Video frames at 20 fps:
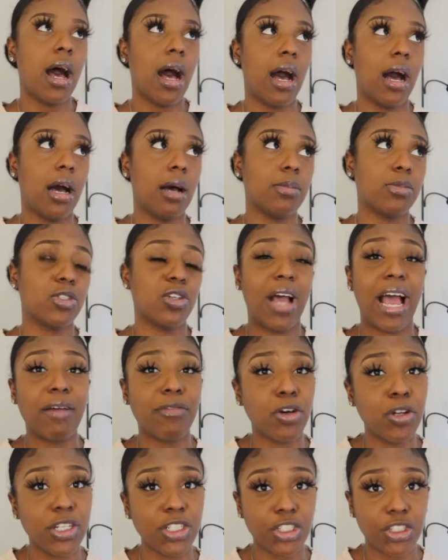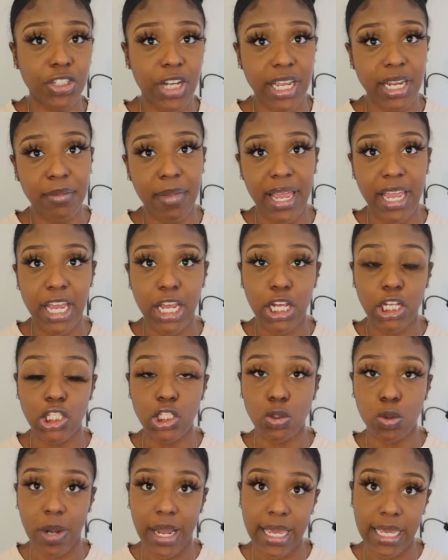So I've only straightened my hair
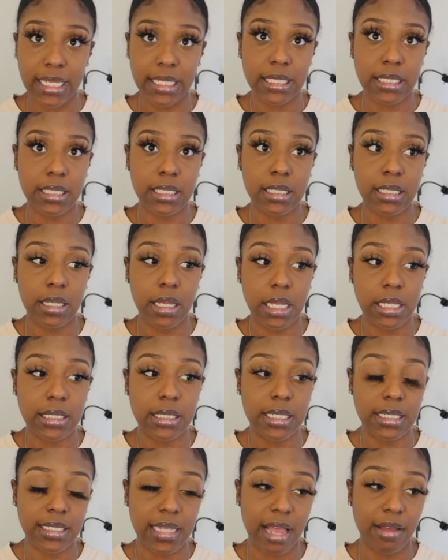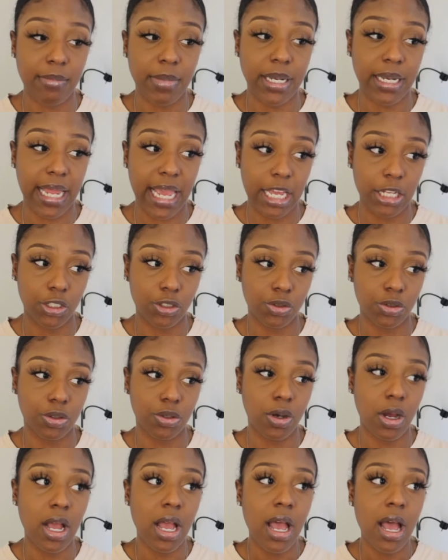twice since I've been
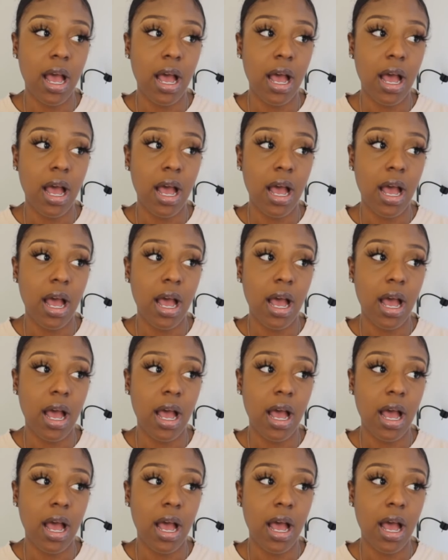natural.